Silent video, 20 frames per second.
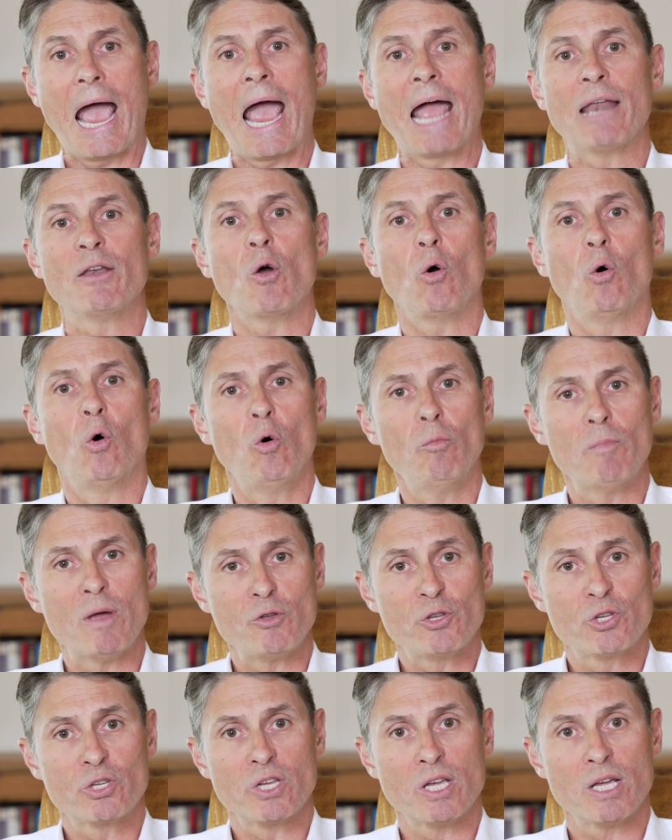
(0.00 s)
and
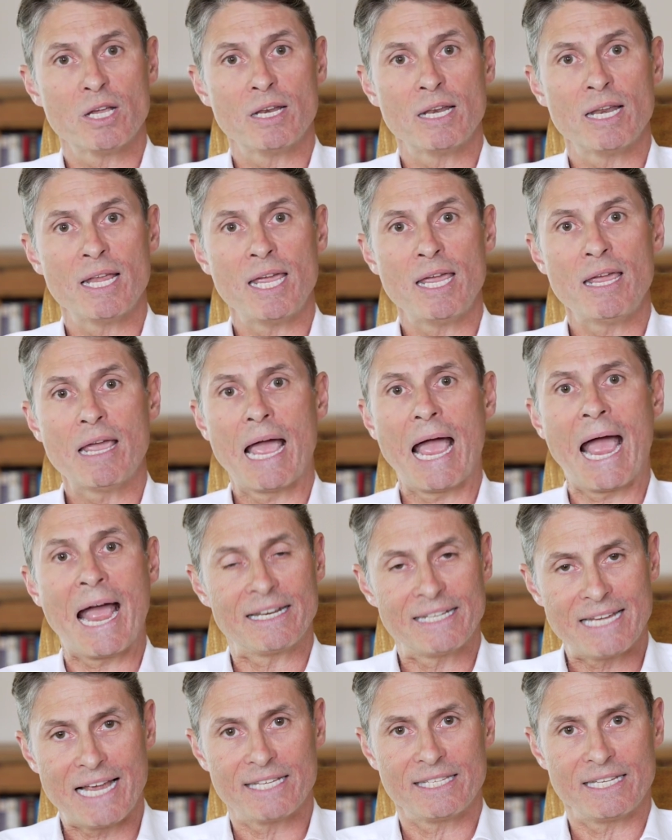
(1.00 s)
almost certainly
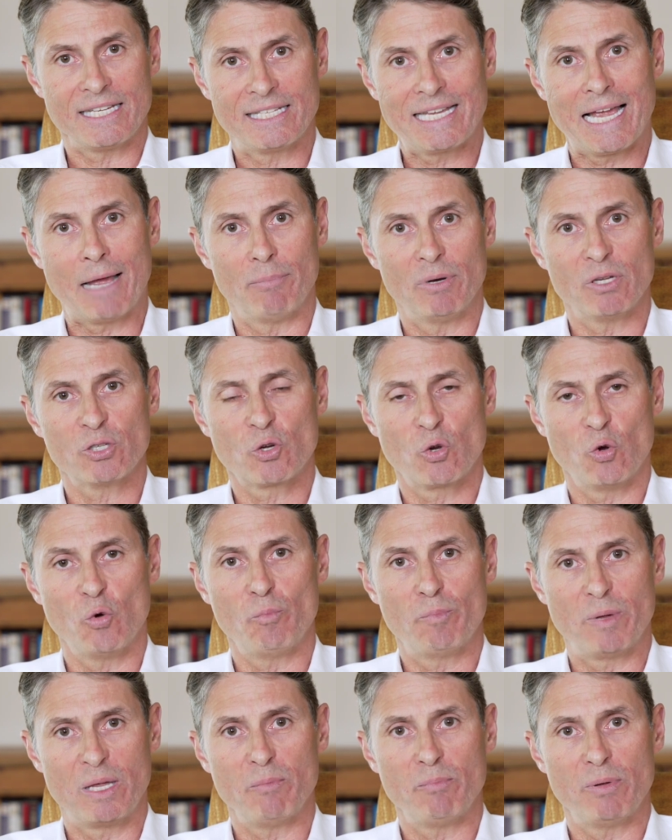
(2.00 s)
antacid tablets
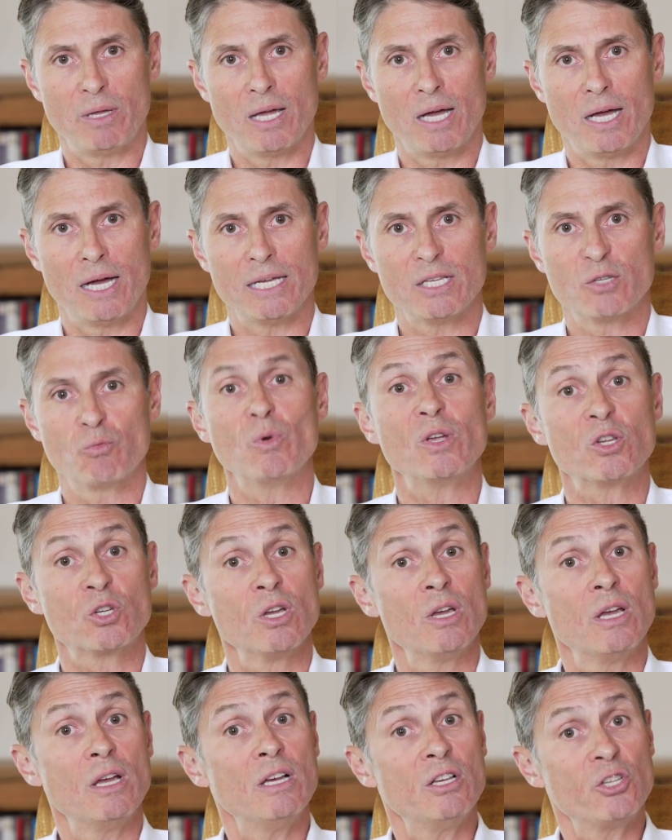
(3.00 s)
called PPIs, which